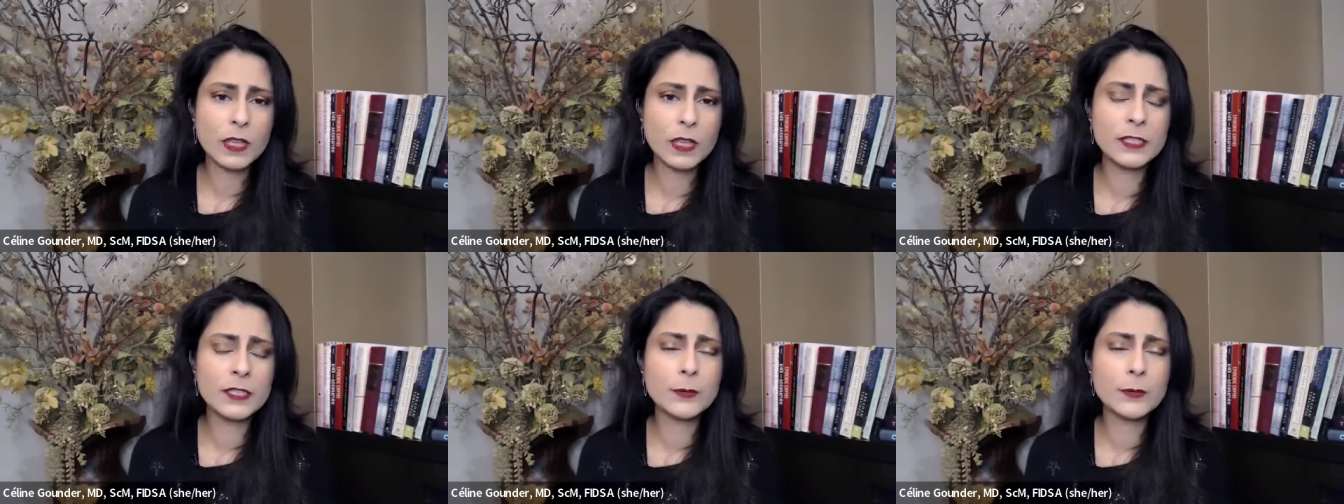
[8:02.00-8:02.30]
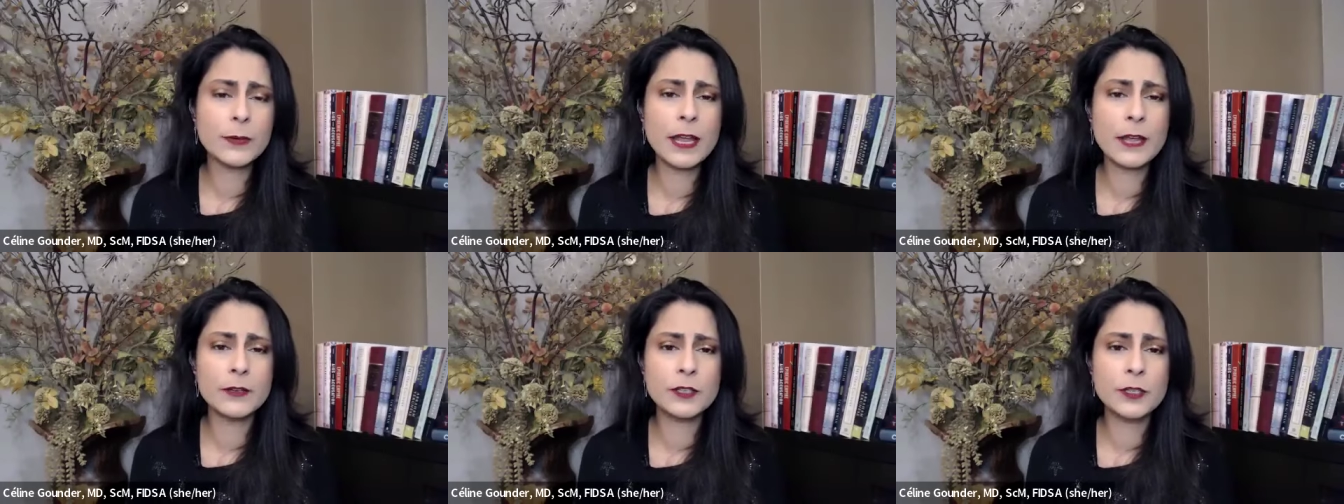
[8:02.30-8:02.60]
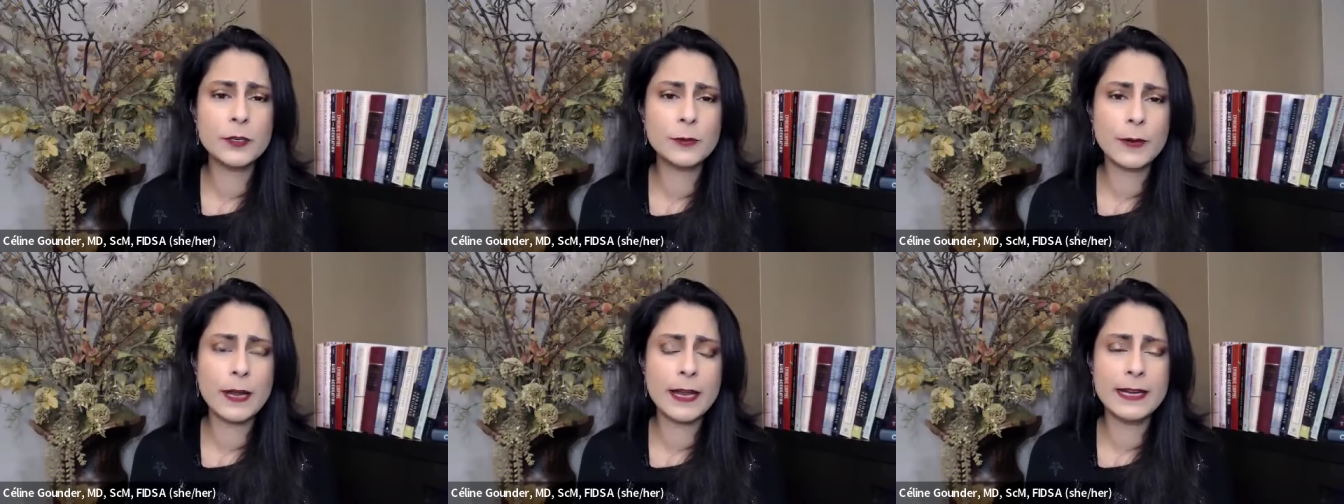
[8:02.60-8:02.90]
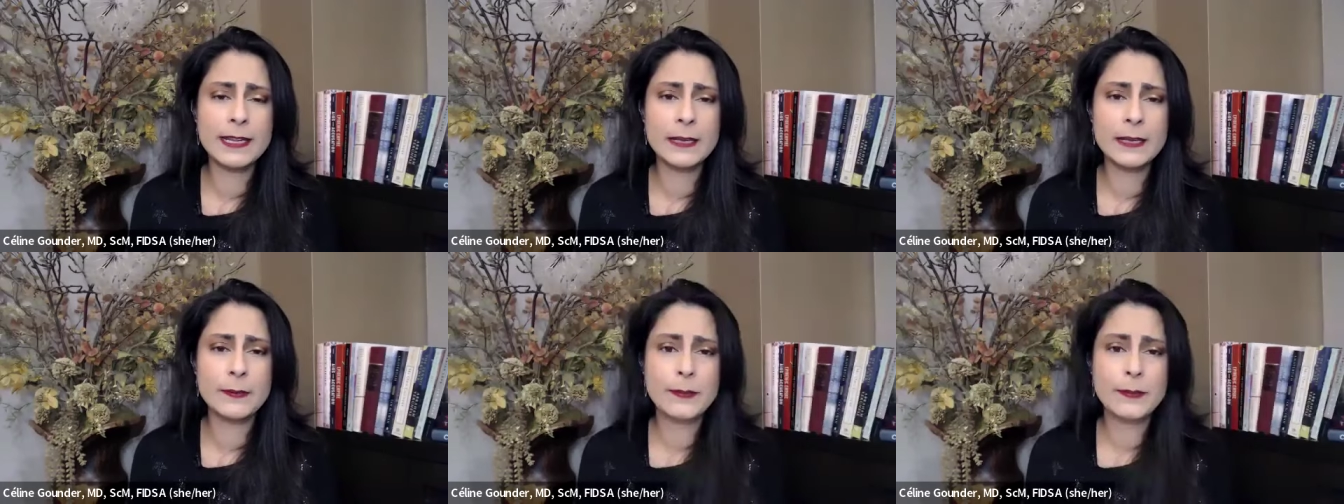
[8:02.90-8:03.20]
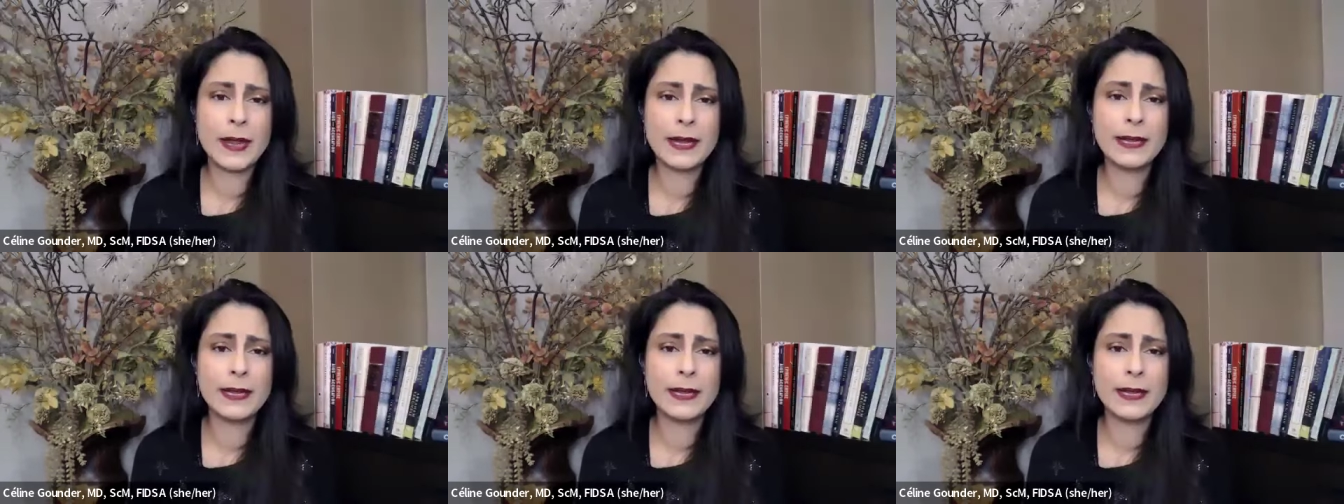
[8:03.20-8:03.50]
is around uranium
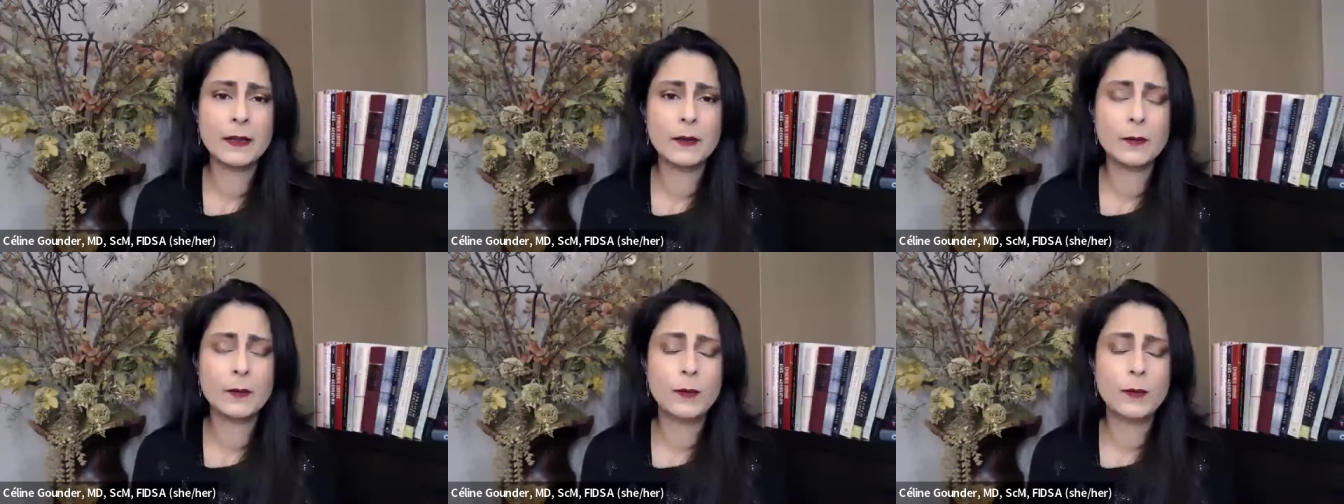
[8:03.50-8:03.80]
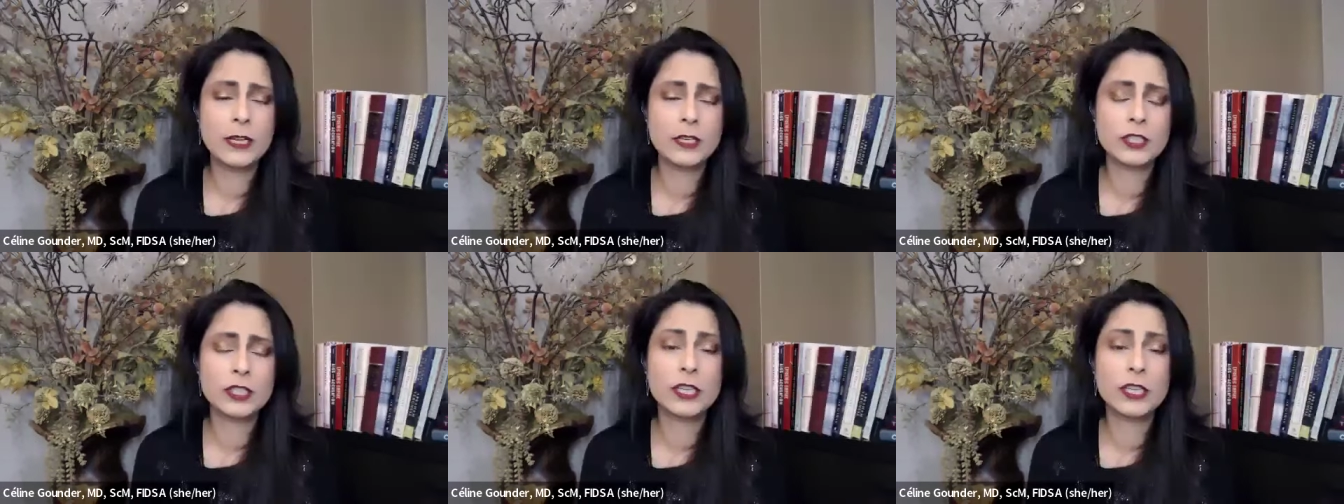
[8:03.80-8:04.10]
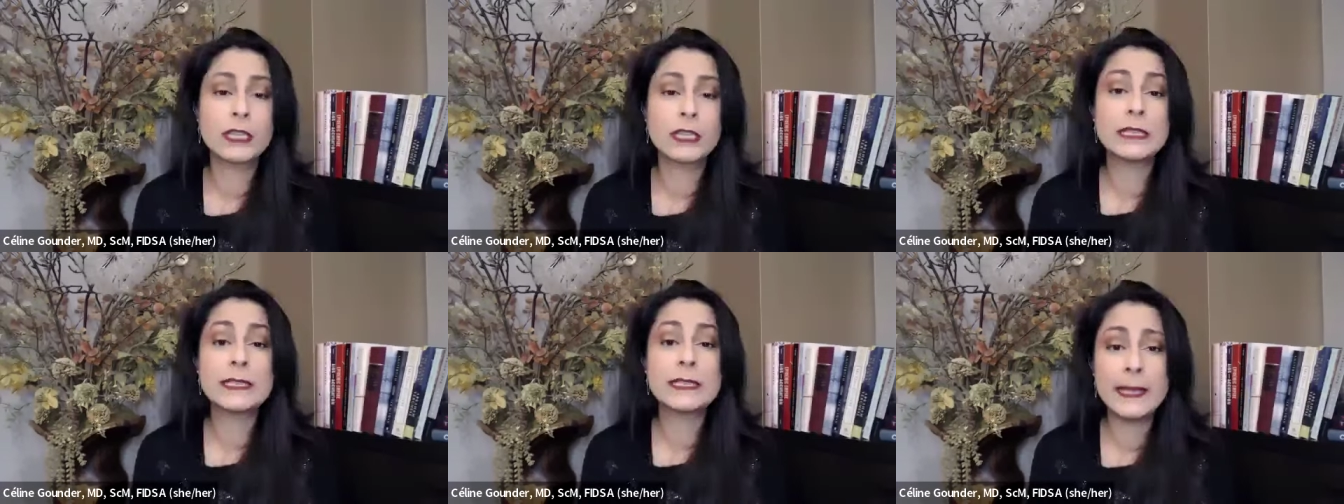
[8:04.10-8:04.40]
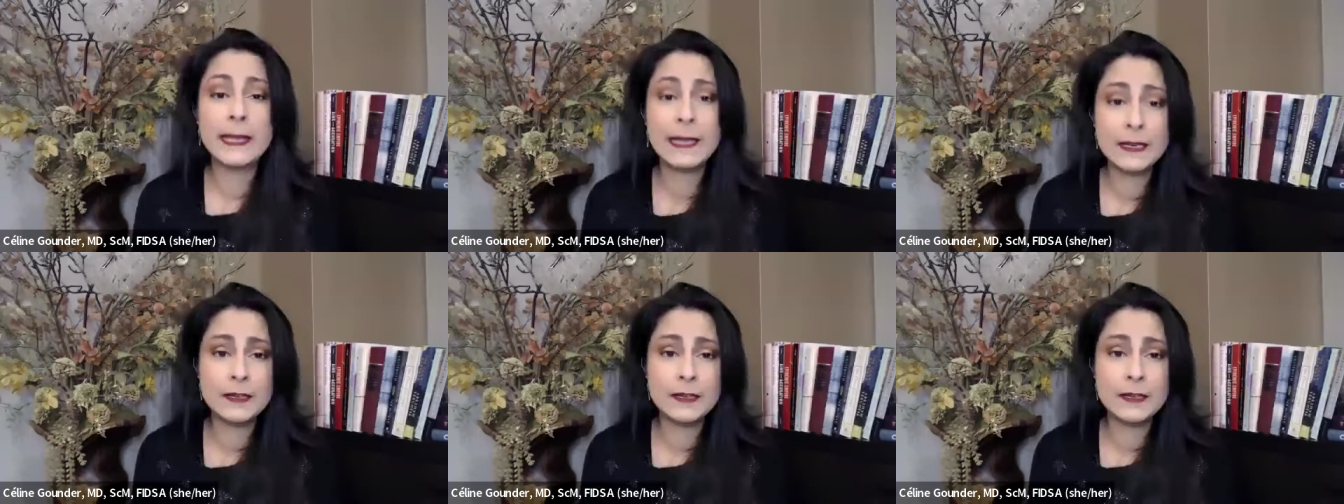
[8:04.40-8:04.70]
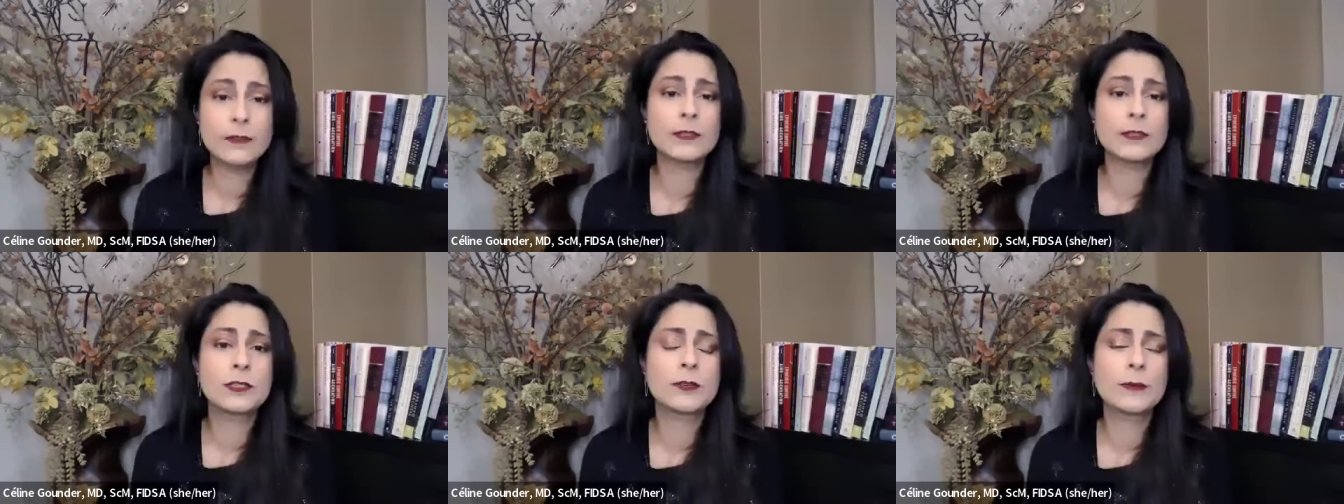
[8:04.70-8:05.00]
mining, which
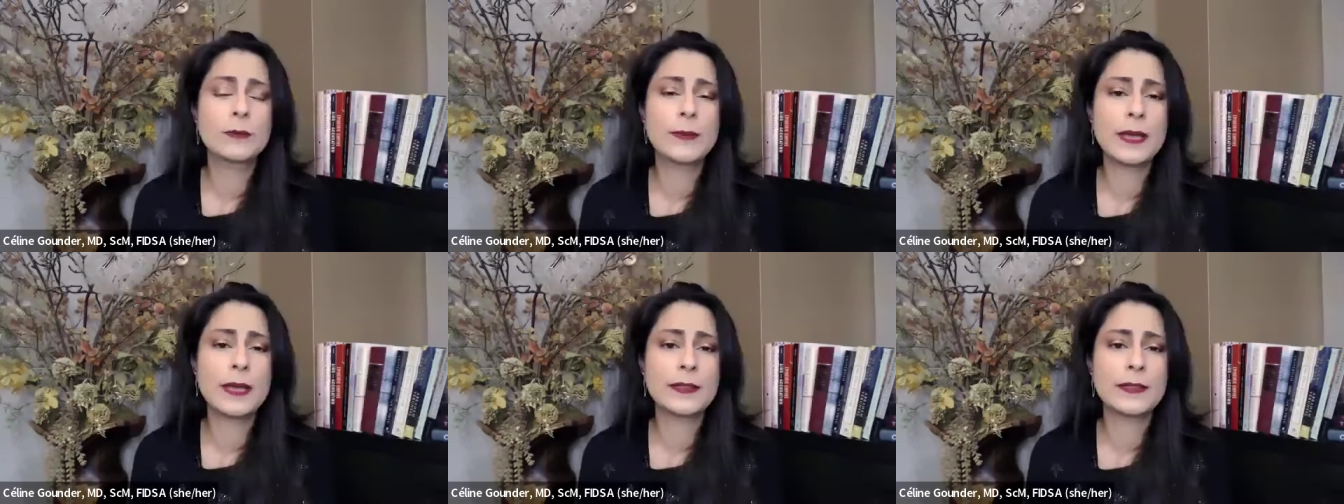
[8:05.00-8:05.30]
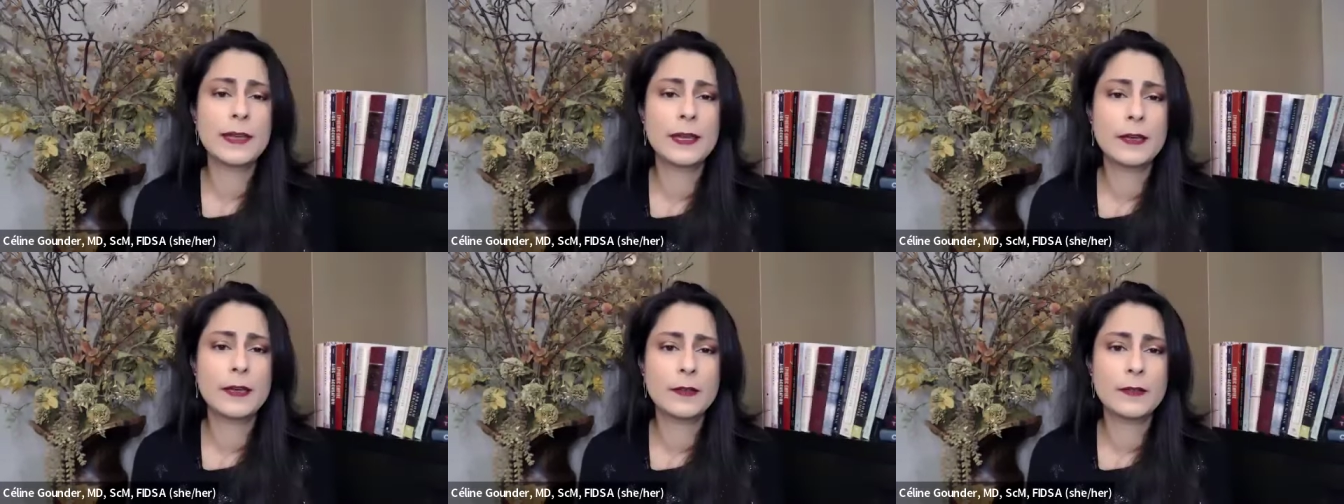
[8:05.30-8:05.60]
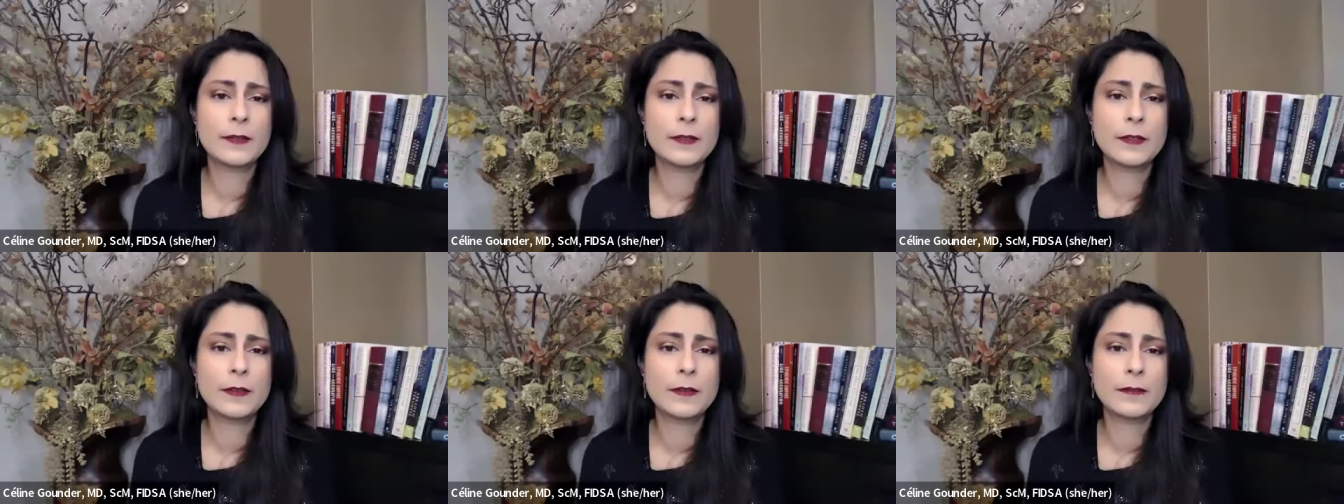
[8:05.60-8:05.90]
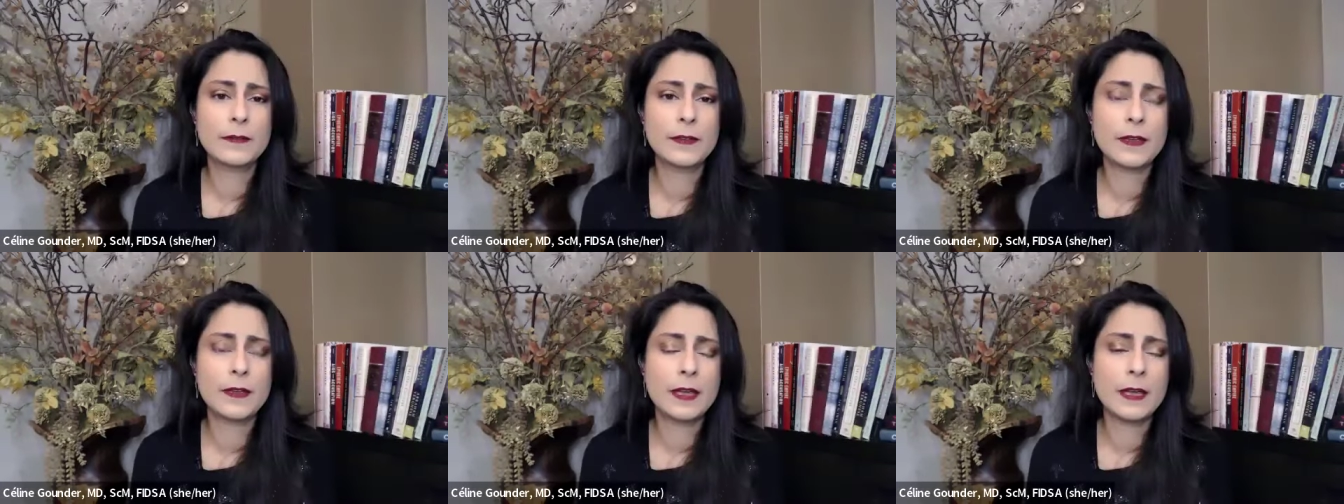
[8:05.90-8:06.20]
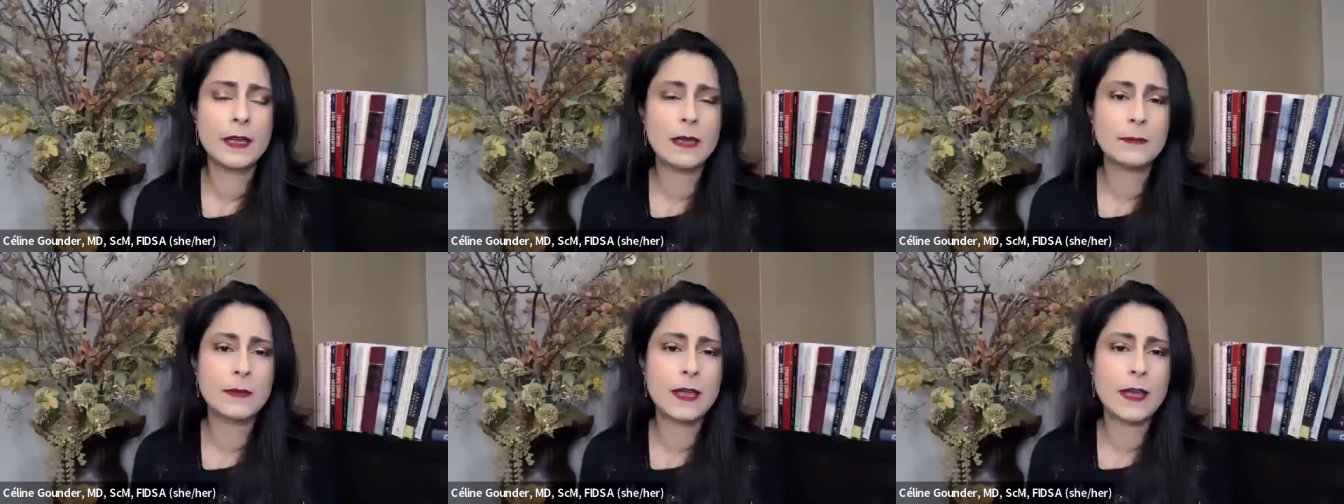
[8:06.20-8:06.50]
continues to impact the health of um,